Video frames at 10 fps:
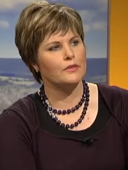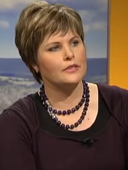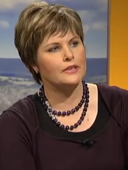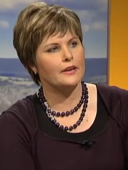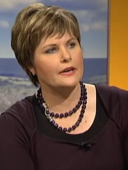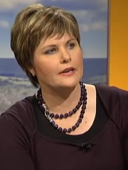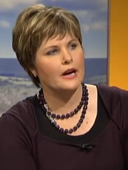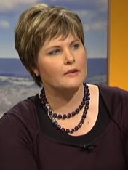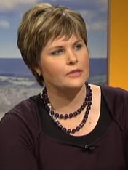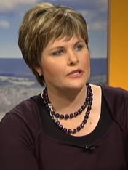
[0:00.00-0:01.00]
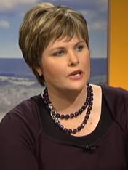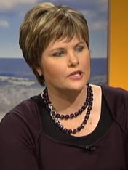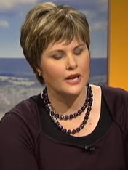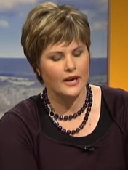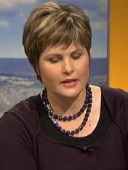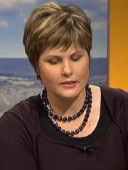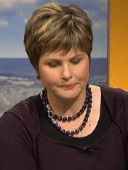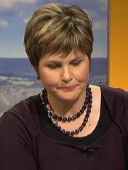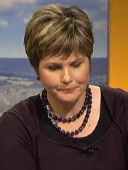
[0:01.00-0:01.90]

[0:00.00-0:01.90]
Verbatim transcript: with the Dairy um, Restructure Act